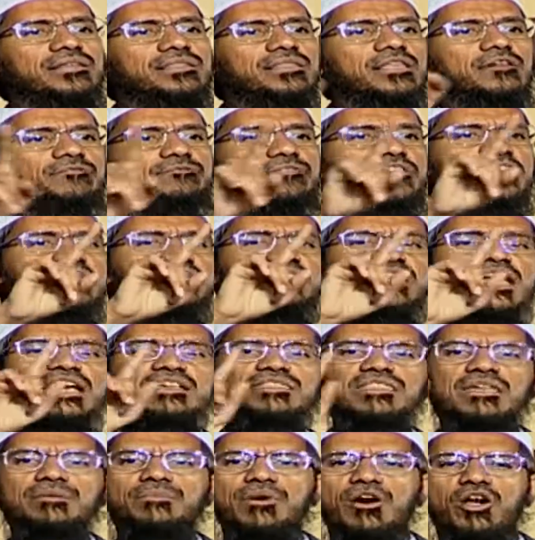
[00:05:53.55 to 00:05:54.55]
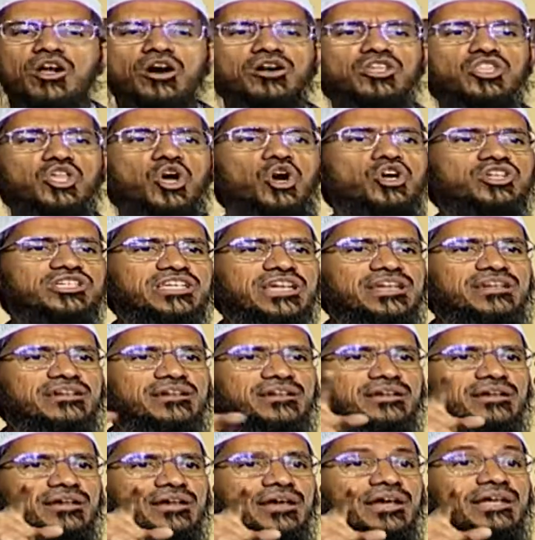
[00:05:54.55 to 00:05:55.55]
the fish takes him around the
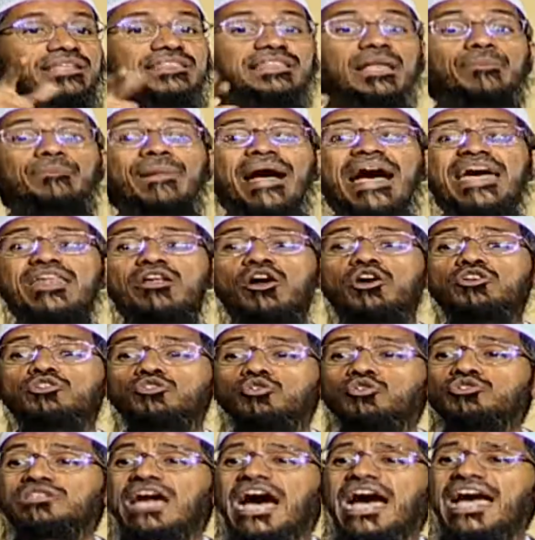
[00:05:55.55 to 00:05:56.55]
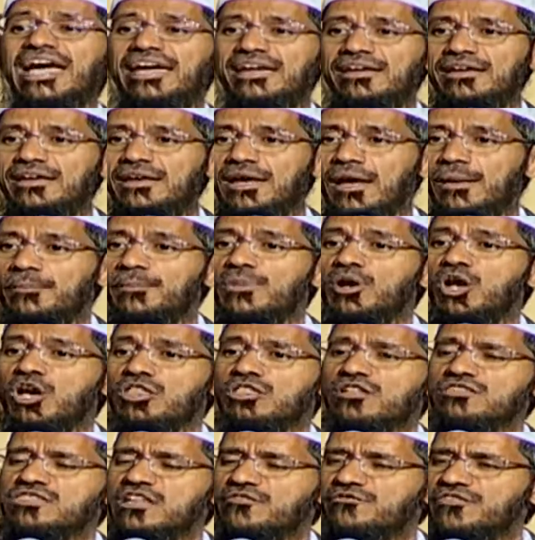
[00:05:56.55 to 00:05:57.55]
ocean. The man ought to die
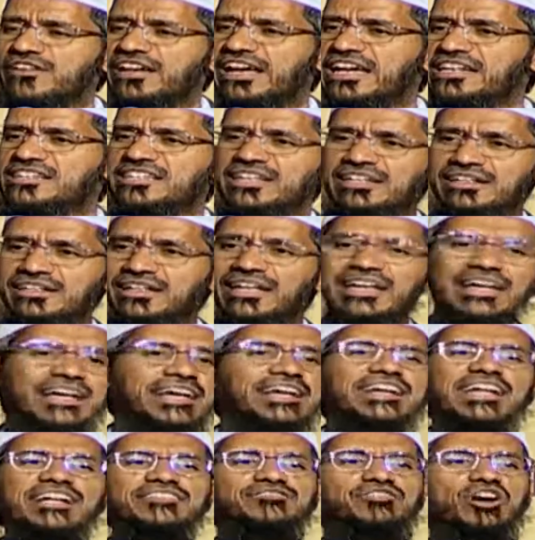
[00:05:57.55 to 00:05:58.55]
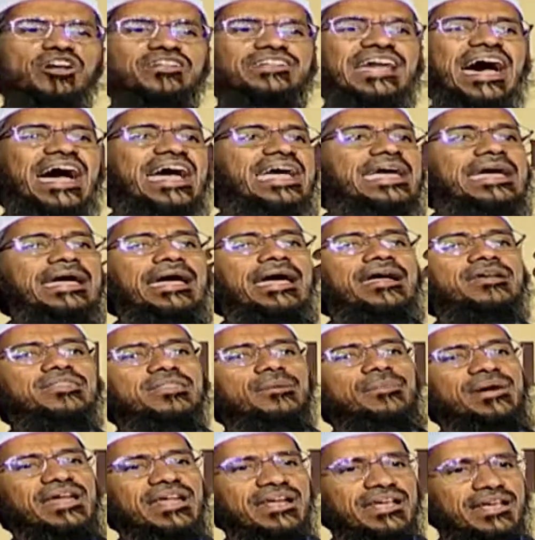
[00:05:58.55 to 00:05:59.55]
because of suffocation. He does not die. It's
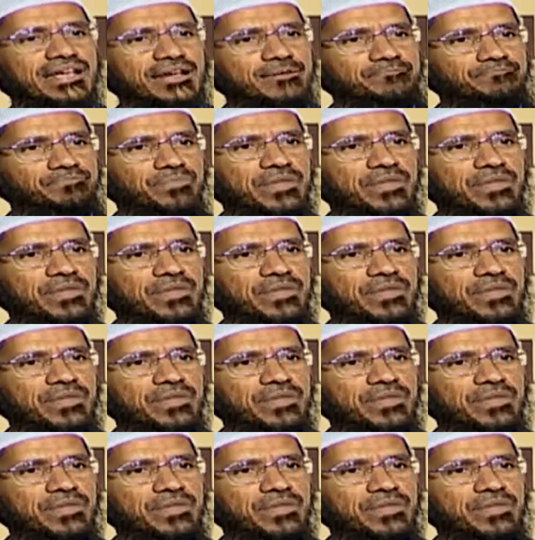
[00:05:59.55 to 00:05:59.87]
a miracle.